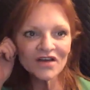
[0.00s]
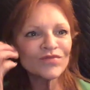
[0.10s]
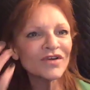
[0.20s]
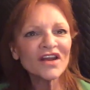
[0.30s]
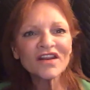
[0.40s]

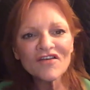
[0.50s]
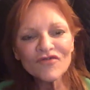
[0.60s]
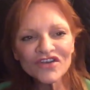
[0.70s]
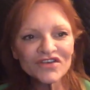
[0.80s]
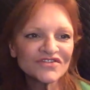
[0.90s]
but I love
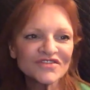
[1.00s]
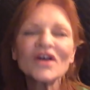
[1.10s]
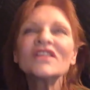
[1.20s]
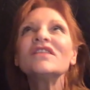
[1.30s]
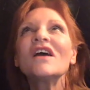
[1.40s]
what you do.
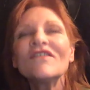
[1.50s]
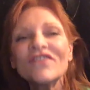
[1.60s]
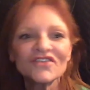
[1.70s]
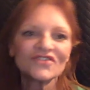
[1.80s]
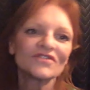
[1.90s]
I love
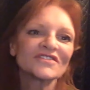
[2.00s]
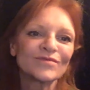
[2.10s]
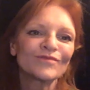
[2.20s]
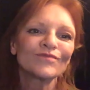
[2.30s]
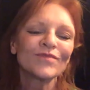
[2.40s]
that you're doing this
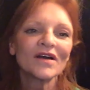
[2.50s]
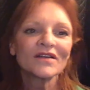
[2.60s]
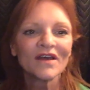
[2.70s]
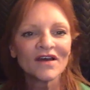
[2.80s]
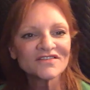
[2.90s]

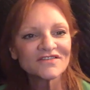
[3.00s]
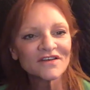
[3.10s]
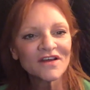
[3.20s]
podcast.